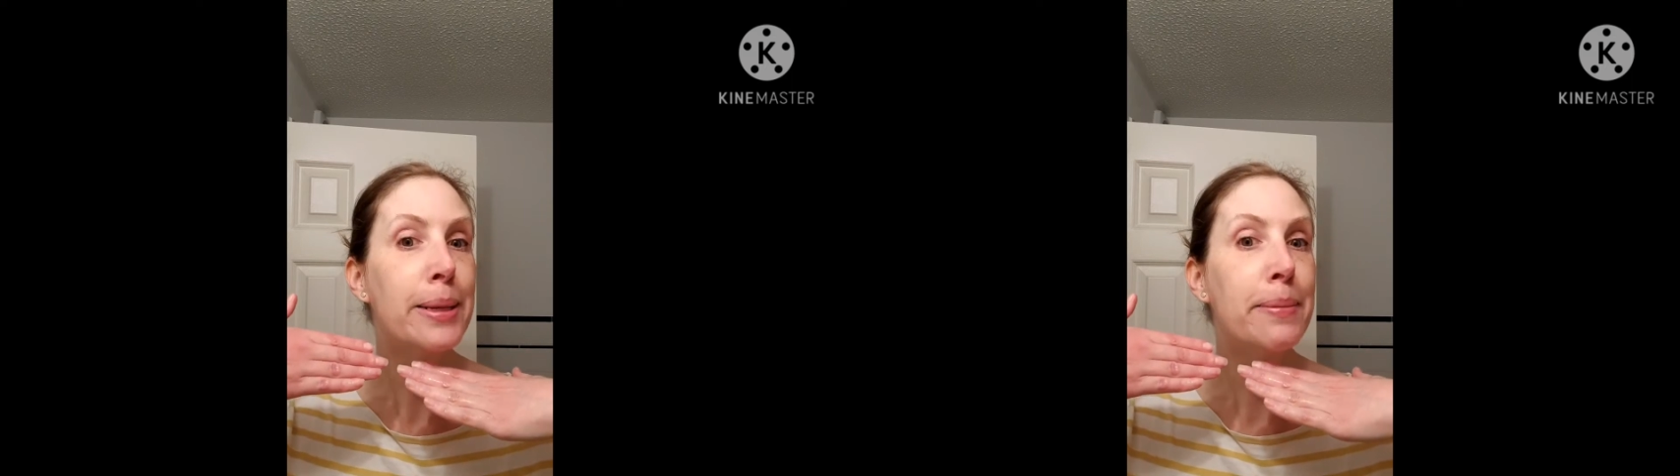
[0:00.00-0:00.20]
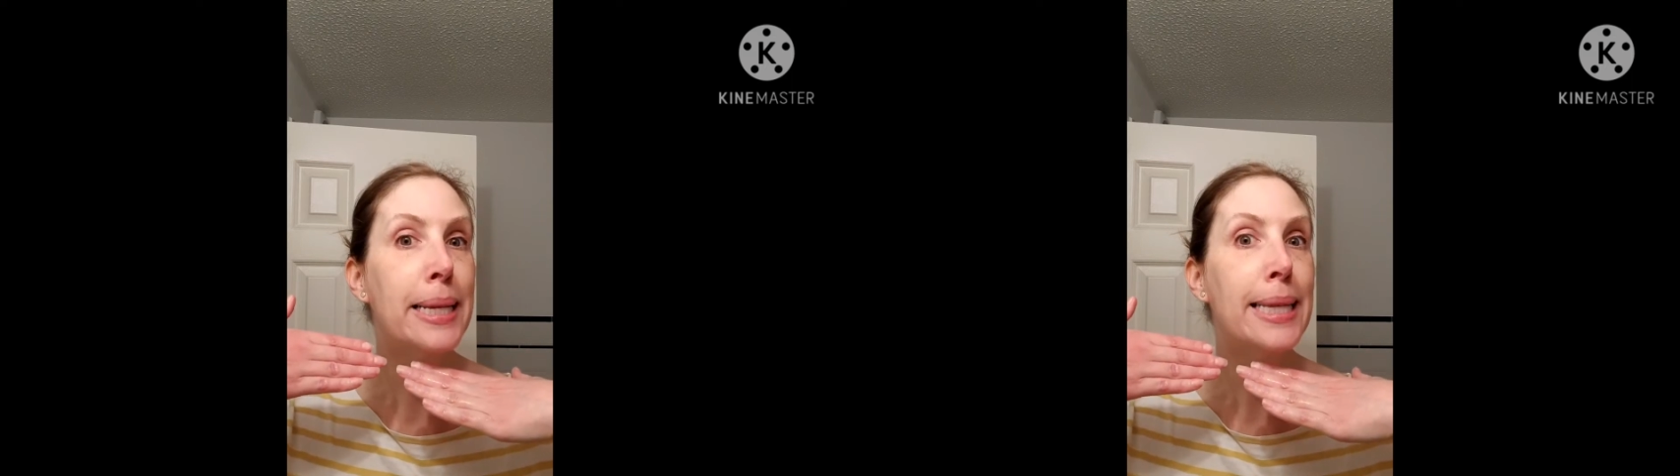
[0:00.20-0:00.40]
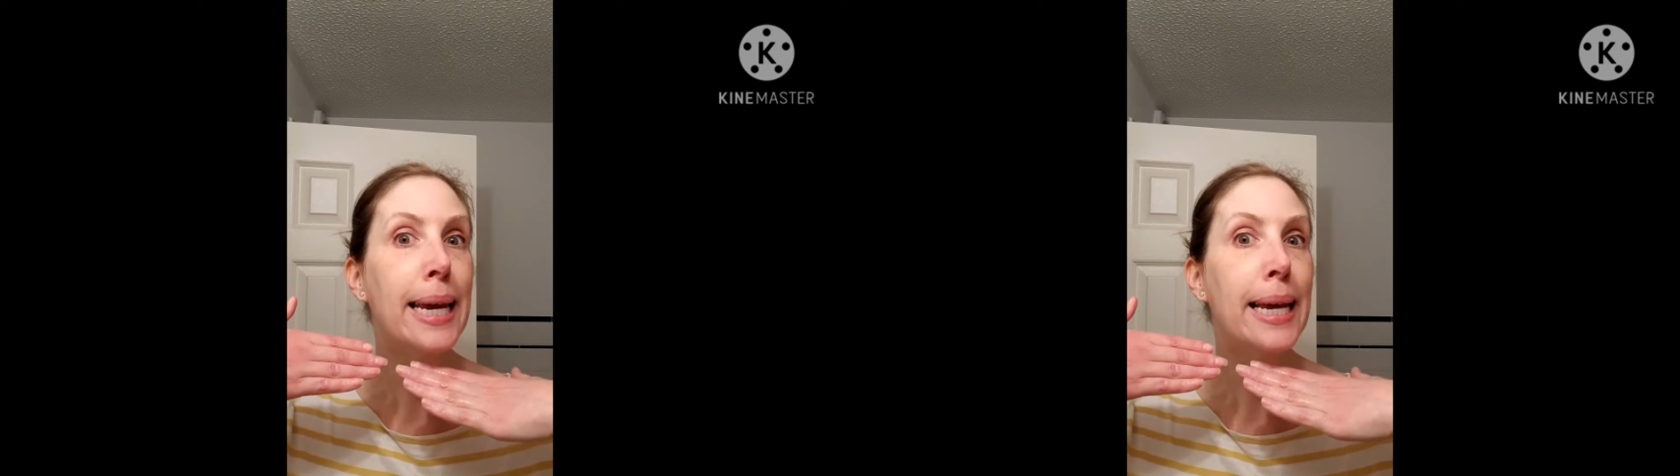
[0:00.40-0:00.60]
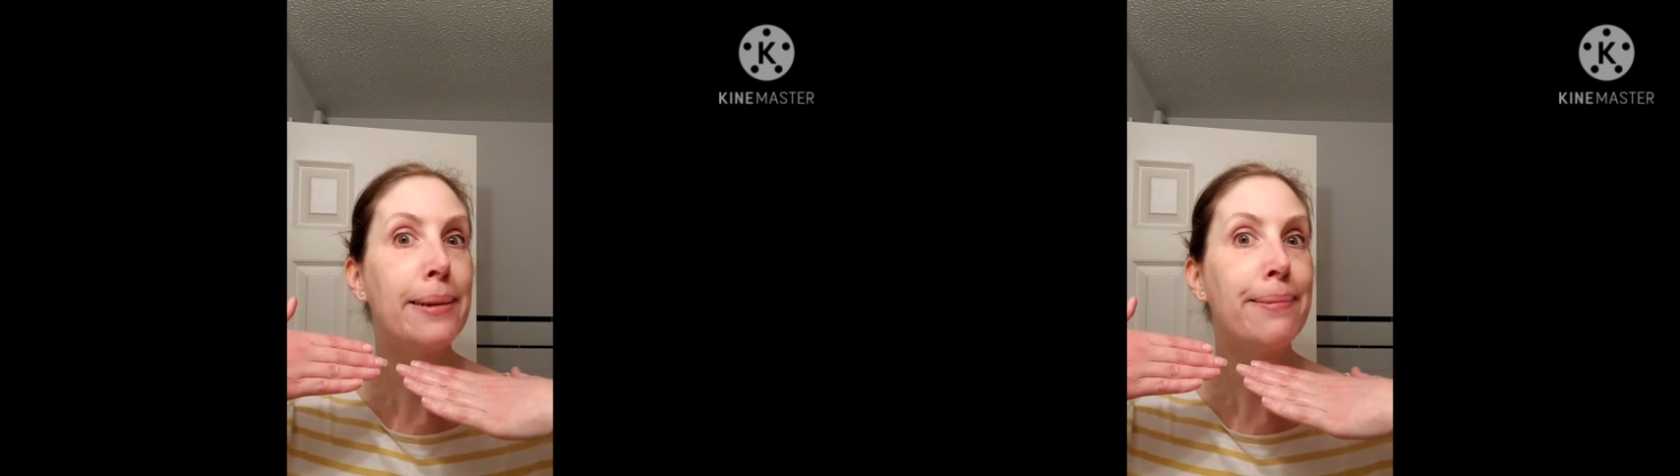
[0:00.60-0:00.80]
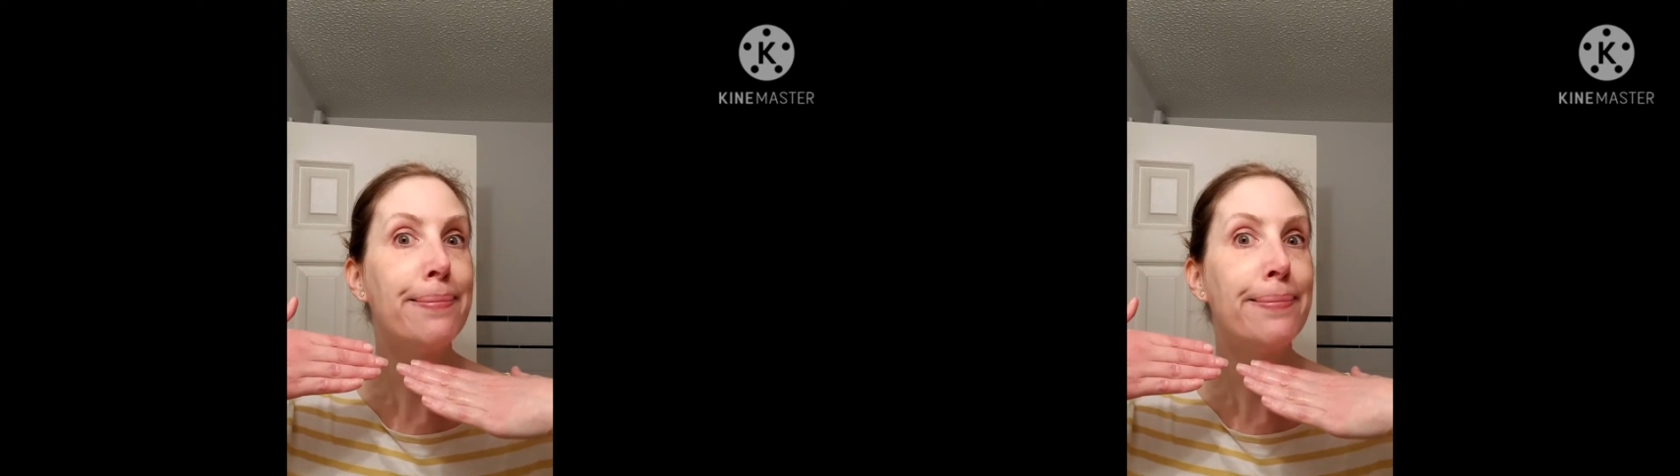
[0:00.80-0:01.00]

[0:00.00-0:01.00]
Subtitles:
my skin.